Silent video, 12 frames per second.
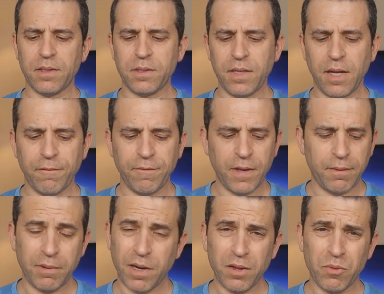this neck
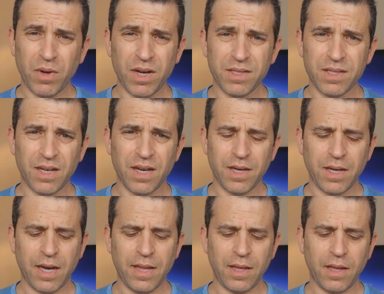fan, but otherwise I,
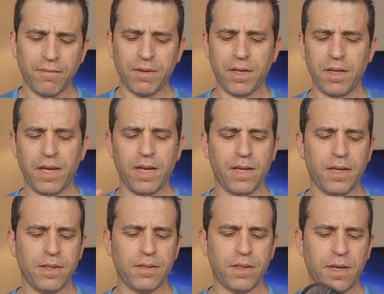I love it,
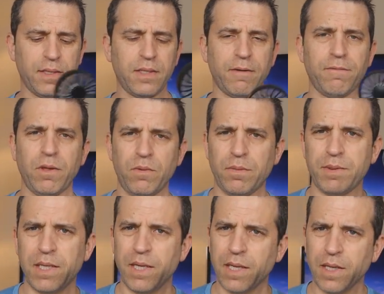and I definitely will be
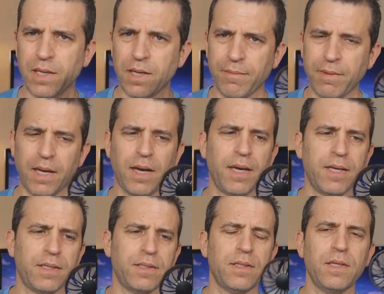taking it on my
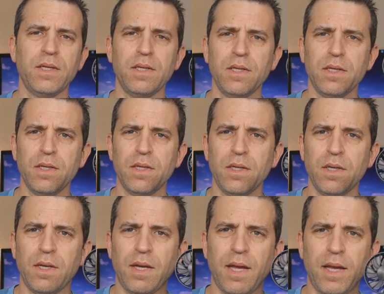hikes.
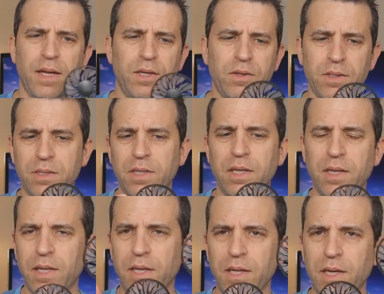And you can see
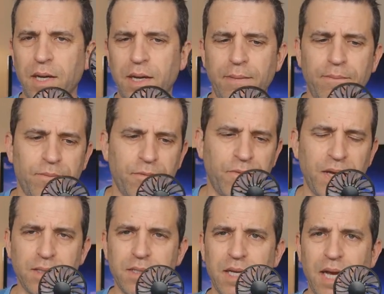the uh,
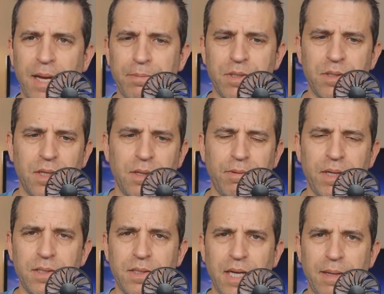fan stops and the
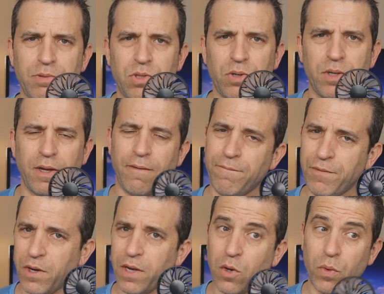blade stops turning
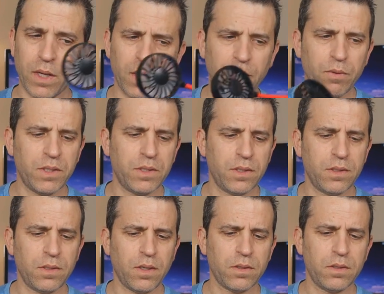very quickly, which
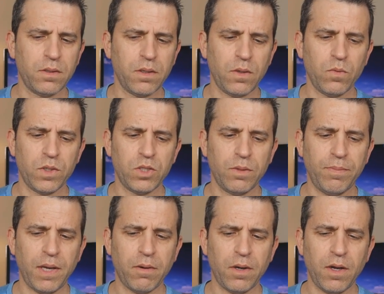is also good once you
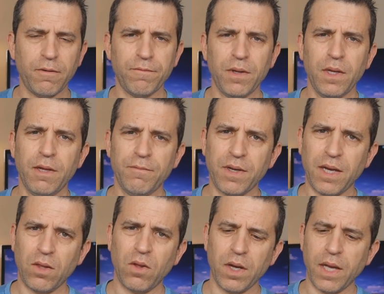power it off. If you
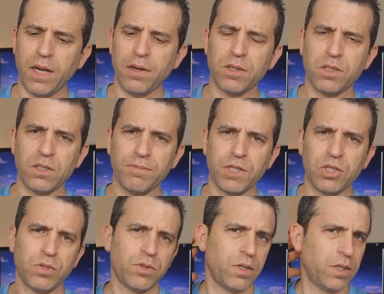got long hair, just make
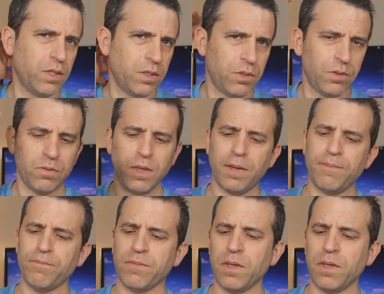sure you uh,